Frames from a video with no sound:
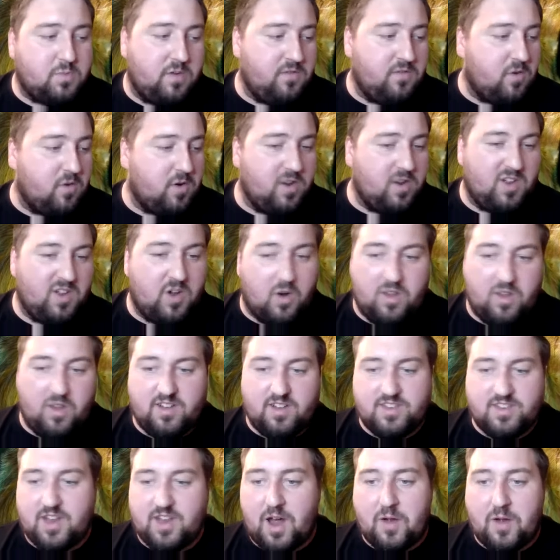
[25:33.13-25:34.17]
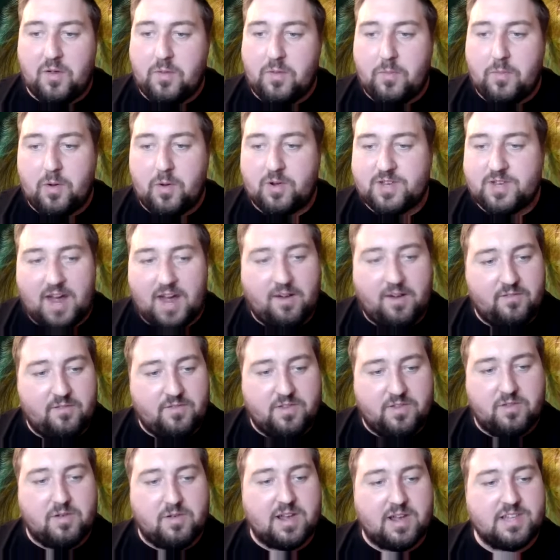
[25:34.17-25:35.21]
We've already got our diary booked out
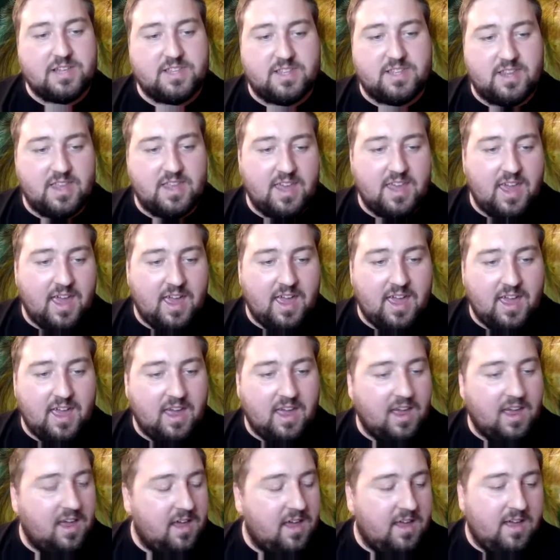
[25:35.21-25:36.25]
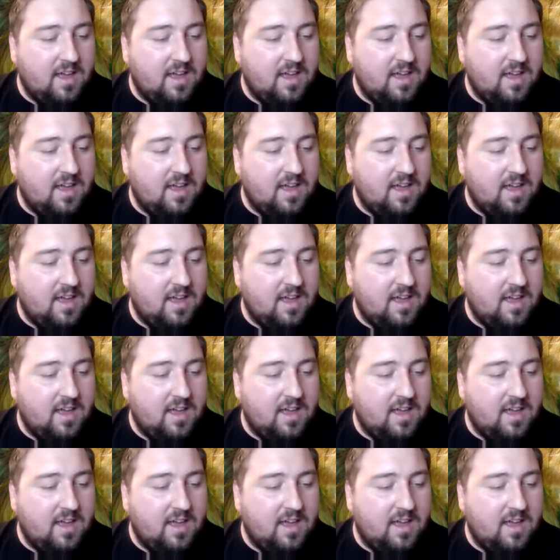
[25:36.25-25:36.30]
for the rest of the year.